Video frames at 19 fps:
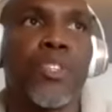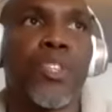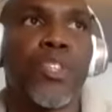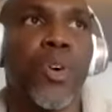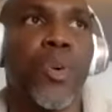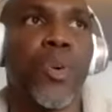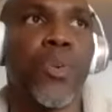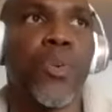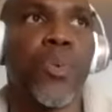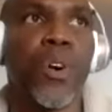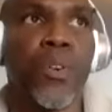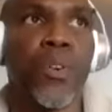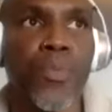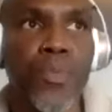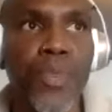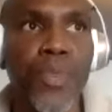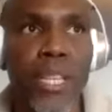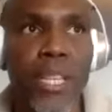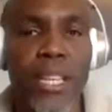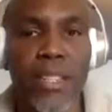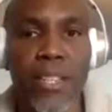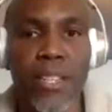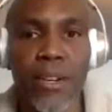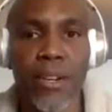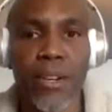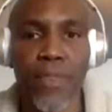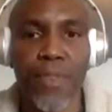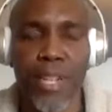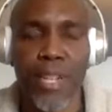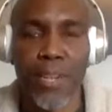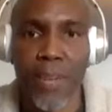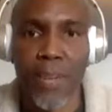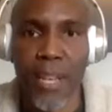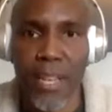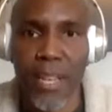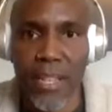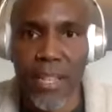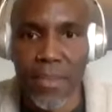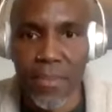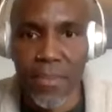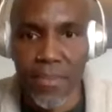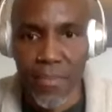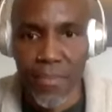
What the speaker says: So a really dear friend of mine